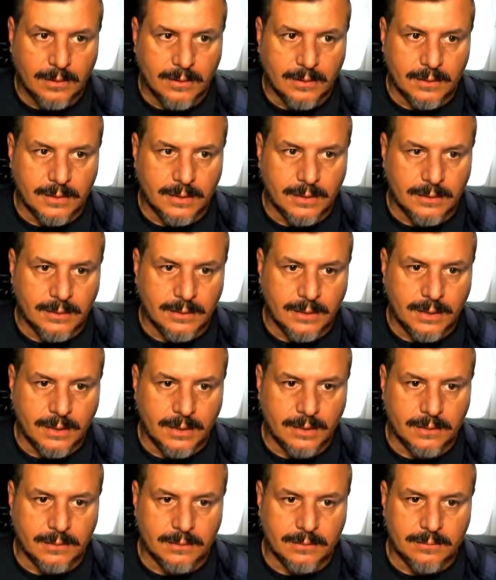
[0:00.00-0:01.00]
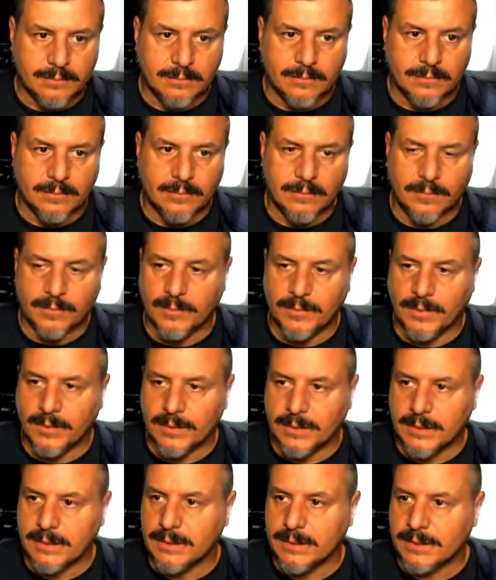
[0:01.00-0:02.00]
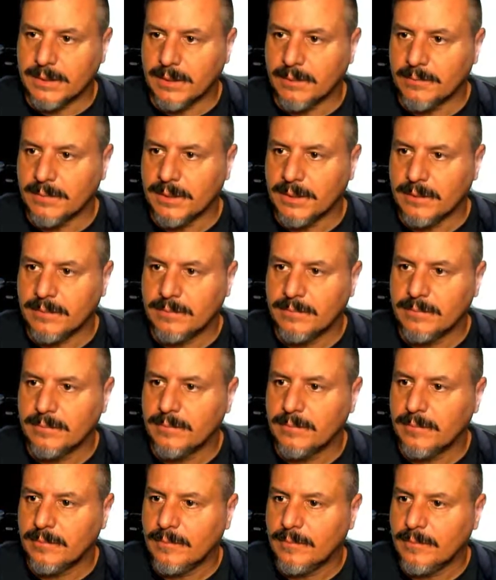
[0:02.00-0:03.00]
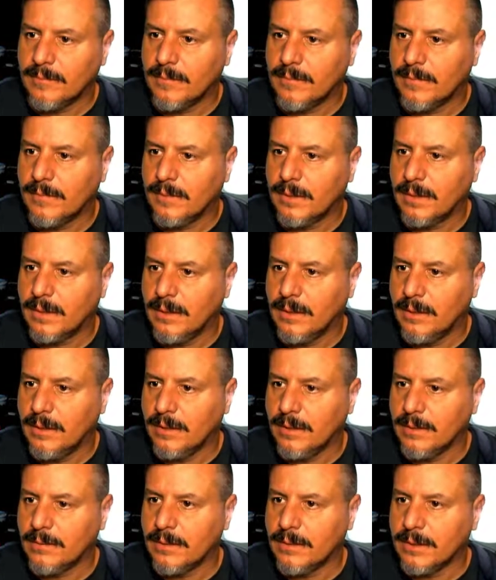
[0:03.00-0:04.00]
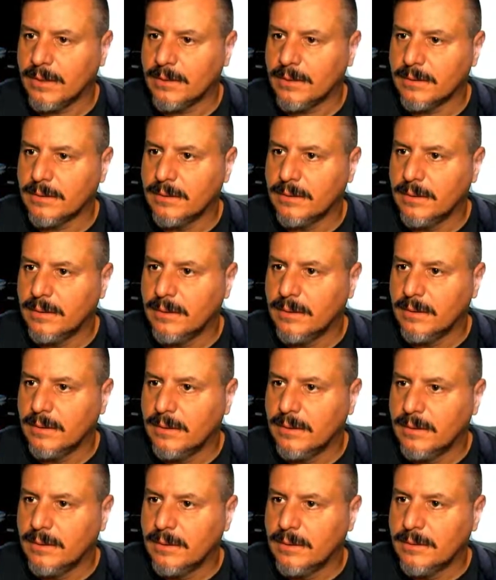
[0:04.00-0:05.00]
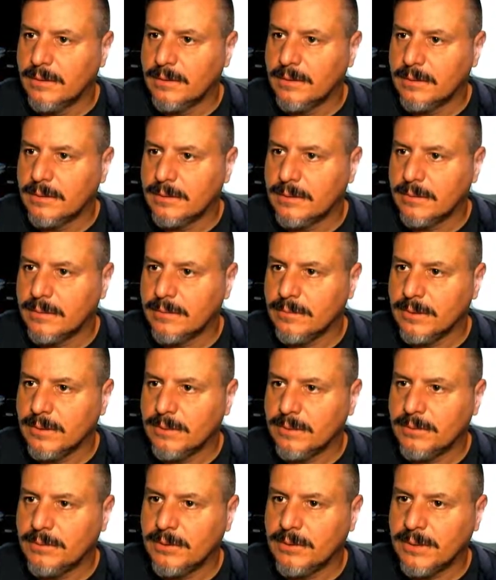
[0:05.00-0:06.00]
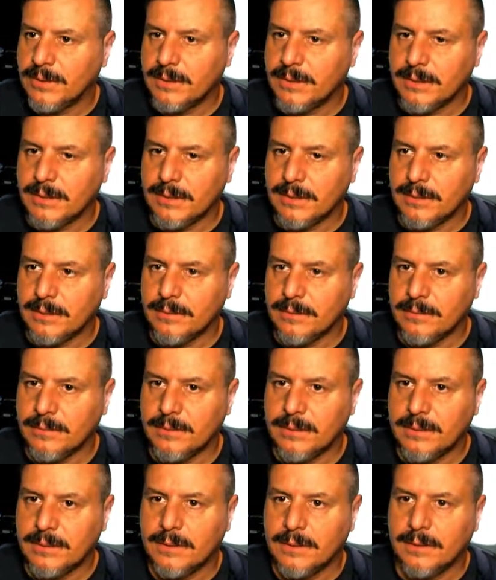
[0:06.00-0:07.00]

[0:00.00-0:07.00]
because you can't remote into something. All right. So I'm going to use